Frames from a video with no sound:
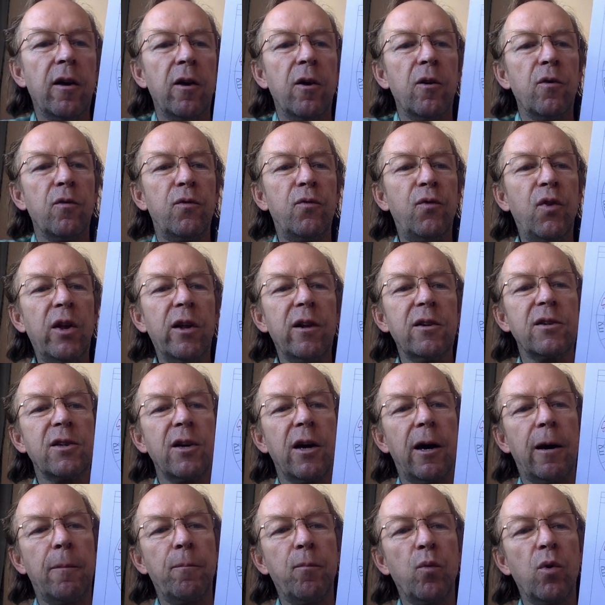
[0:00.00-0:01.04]
filled
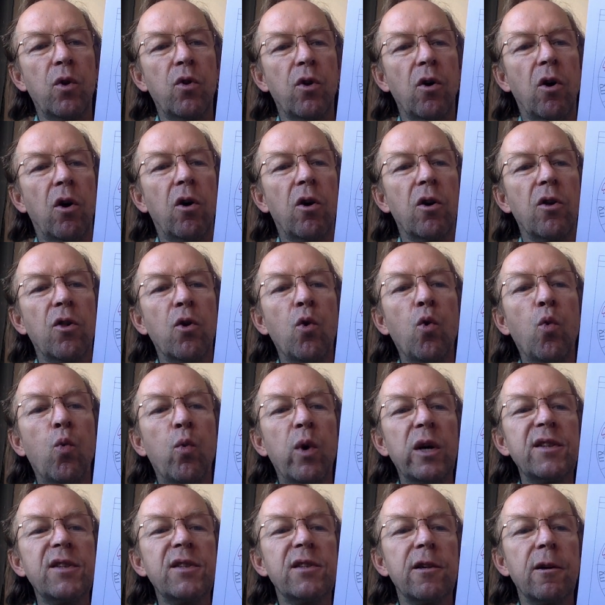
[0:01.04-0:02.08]
up with all the
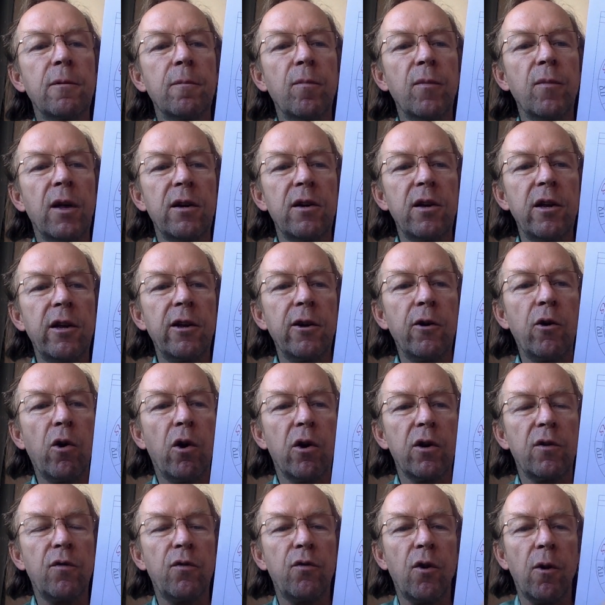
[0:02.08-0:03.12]
wisdom that he
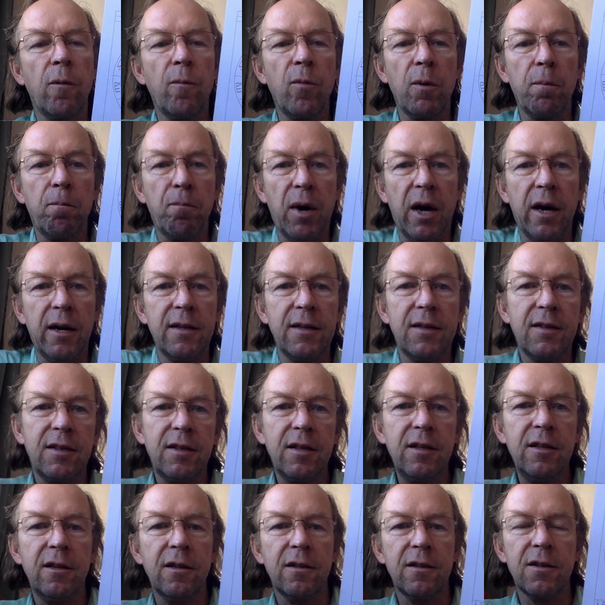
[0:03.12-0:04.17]
got from the
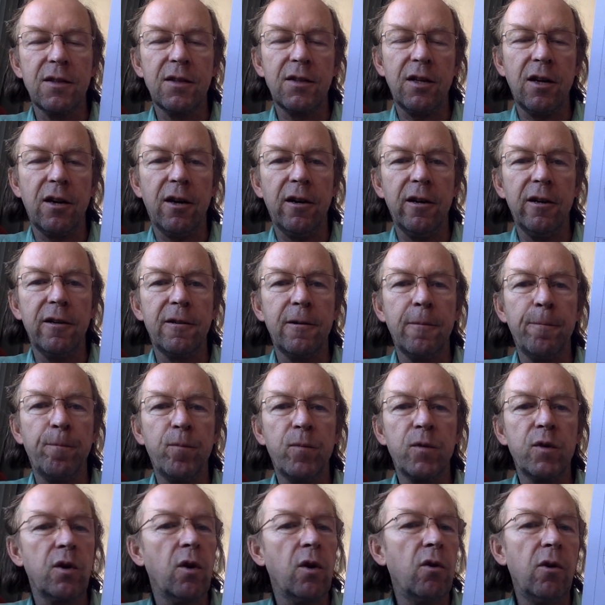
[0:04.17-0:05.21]
Piscean side.
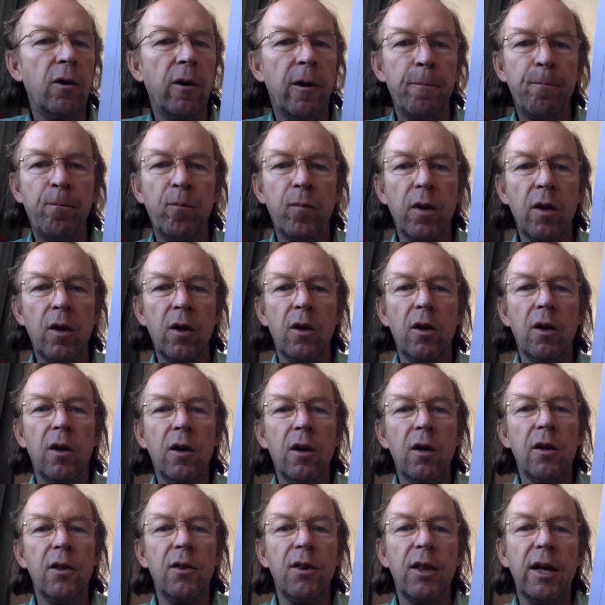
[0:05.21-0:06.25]
So
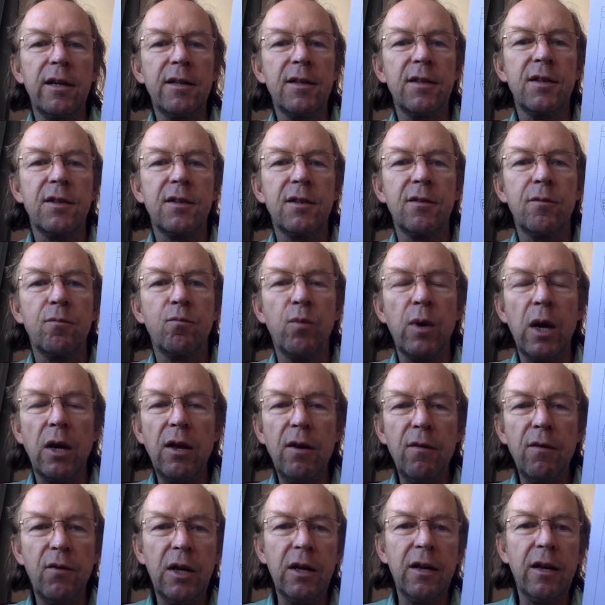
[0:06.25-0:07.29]
we're
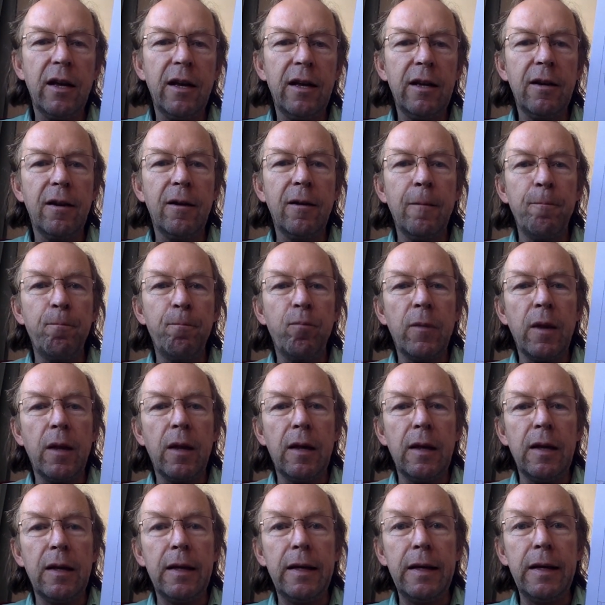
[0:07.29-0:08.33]
living in
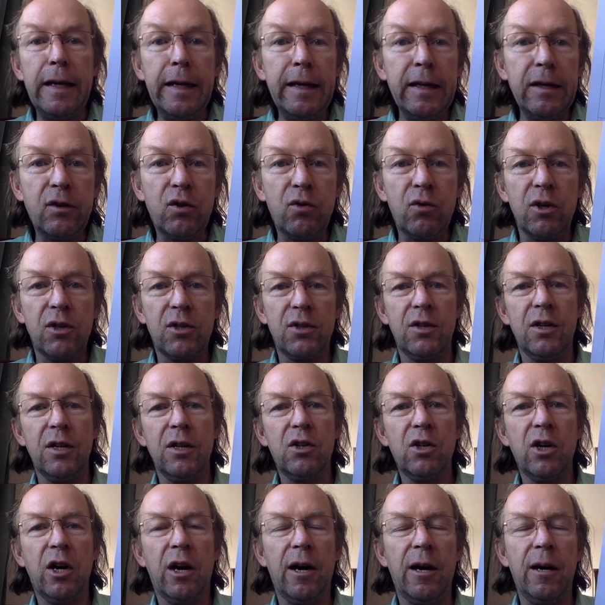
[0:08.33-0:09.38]
interesting
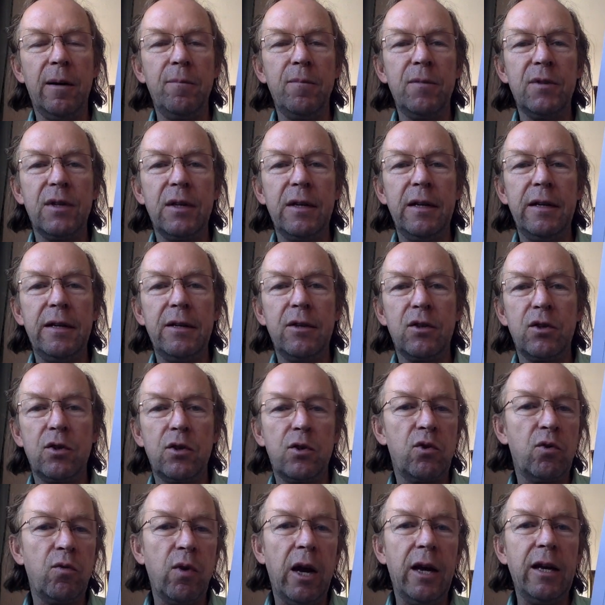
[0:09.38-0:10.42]
times, in
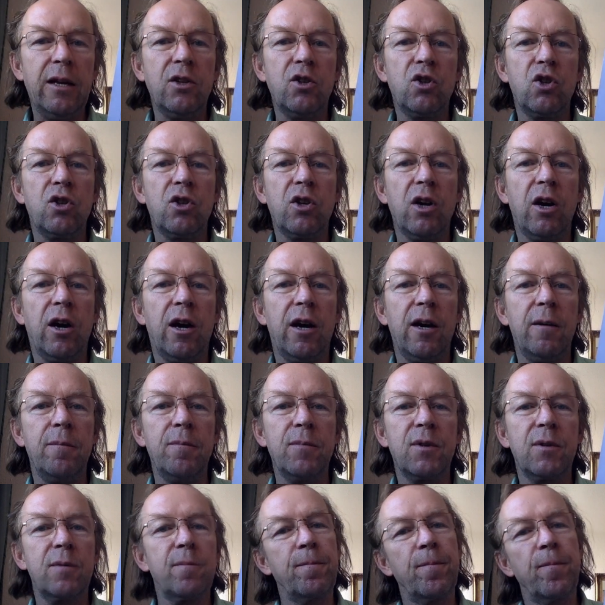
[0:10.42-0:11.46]
strange
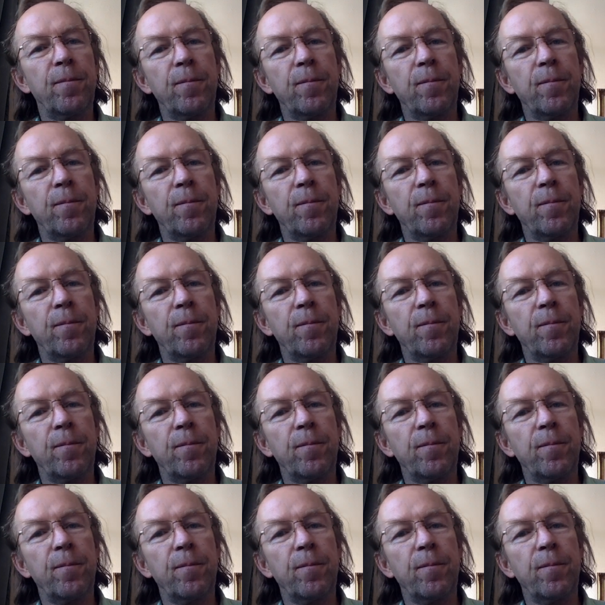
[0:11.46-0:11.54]
times.